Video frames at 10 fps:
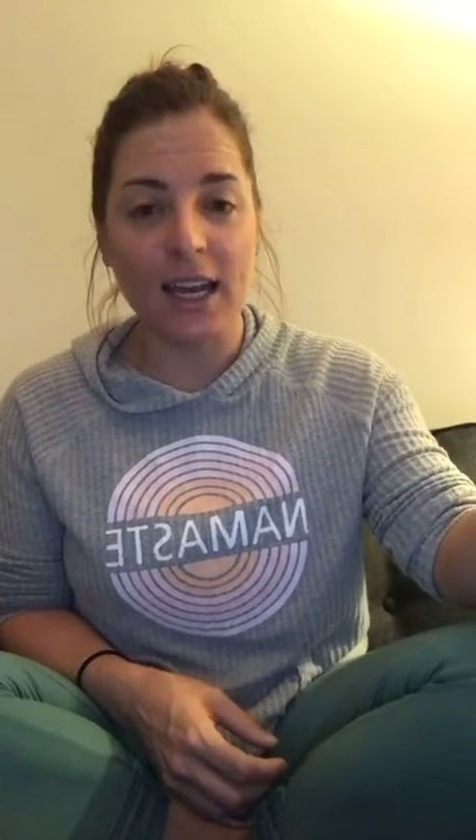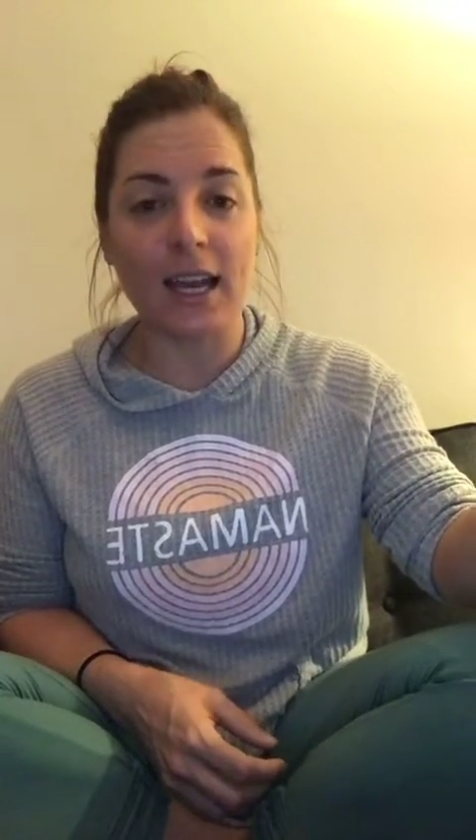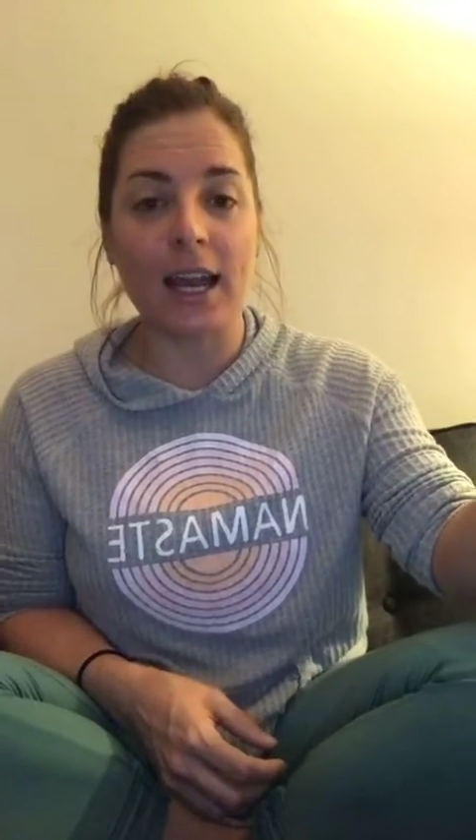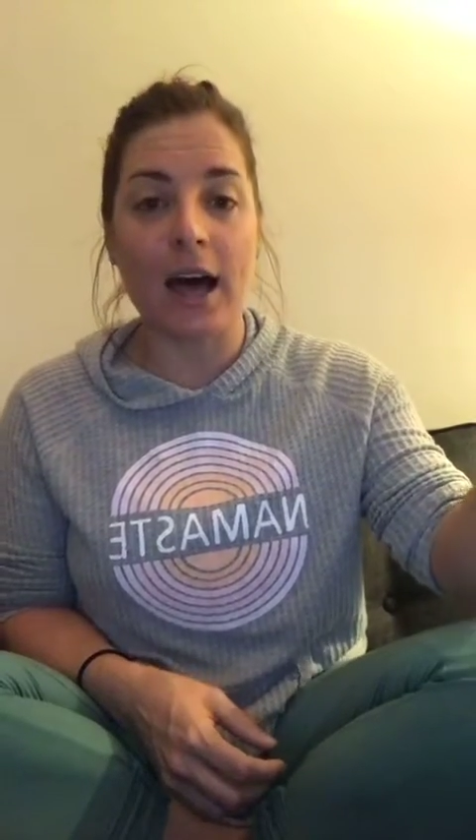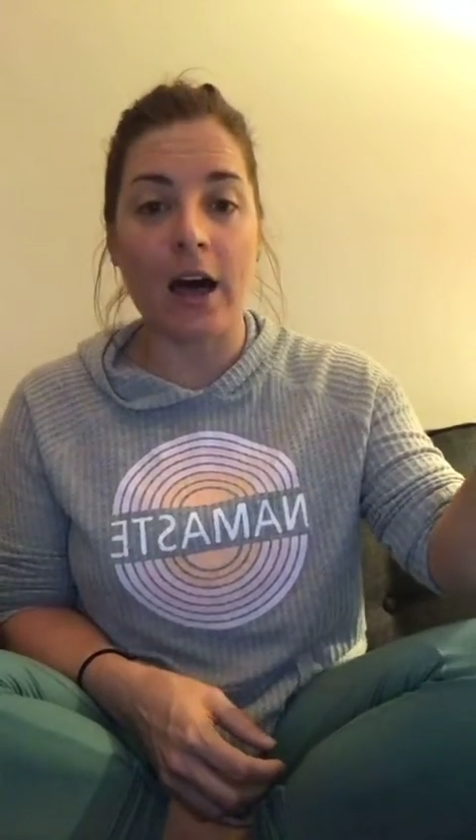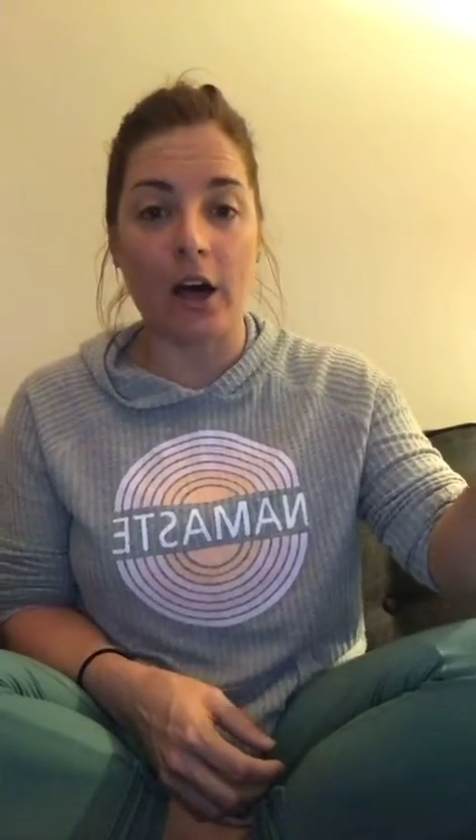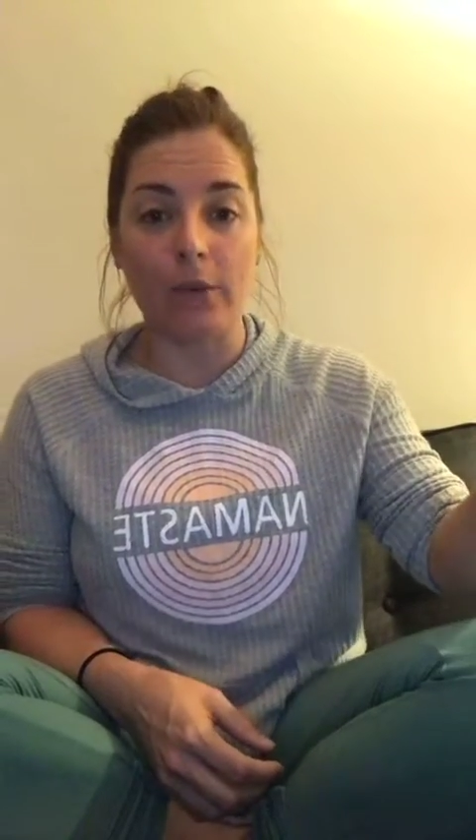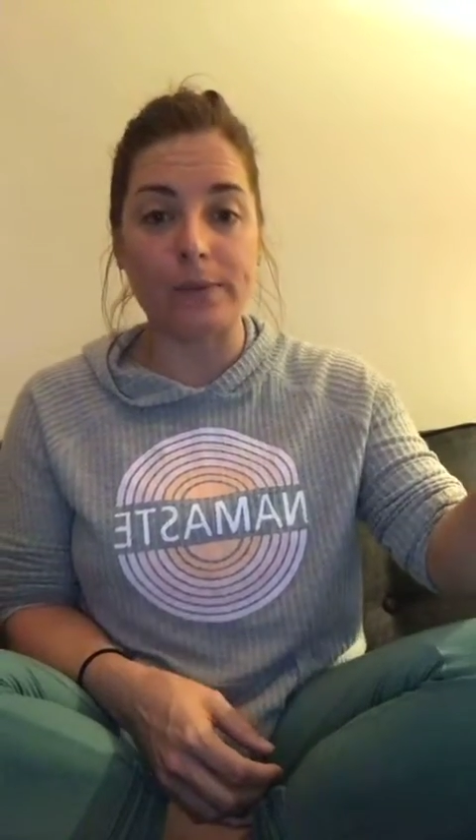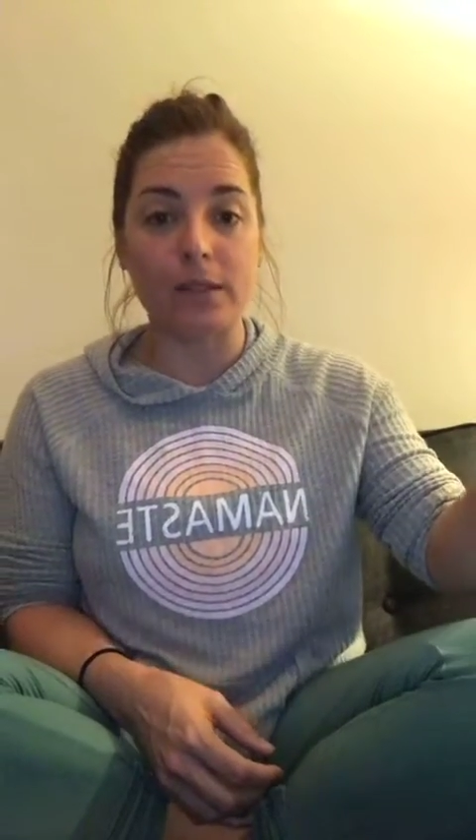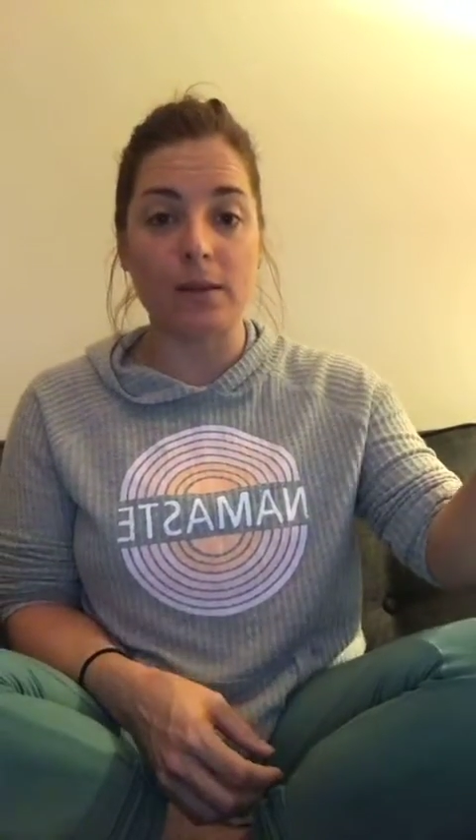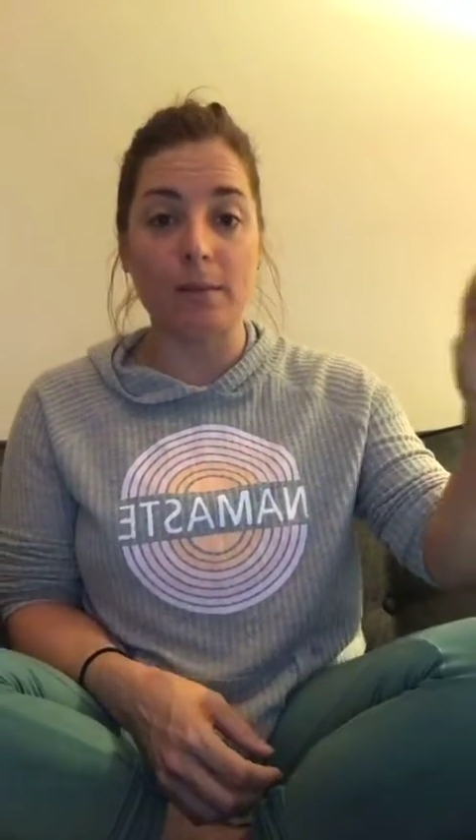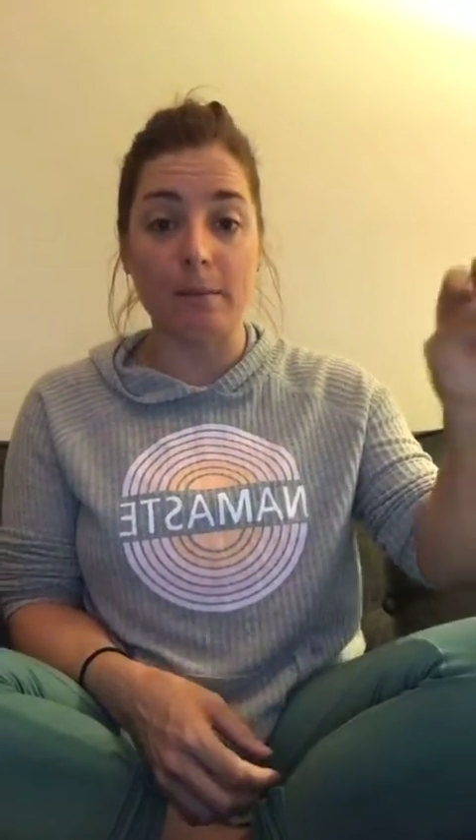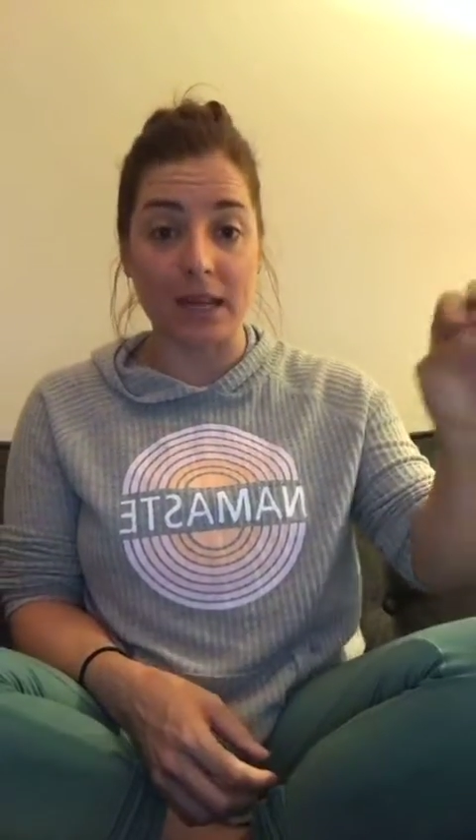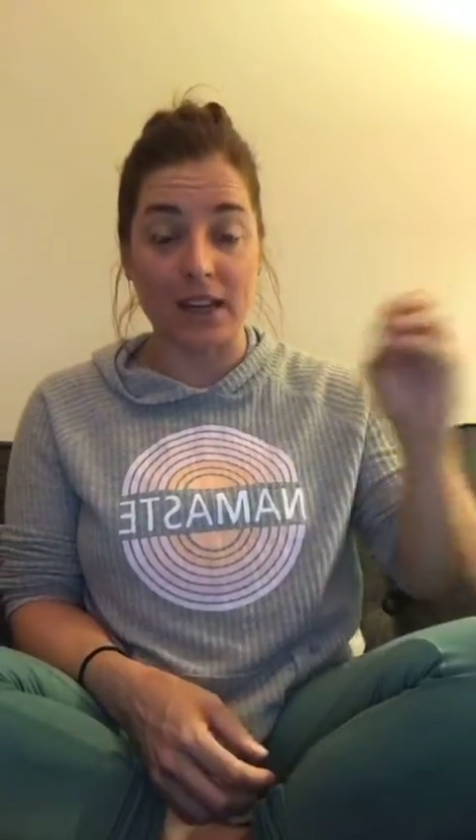it helps me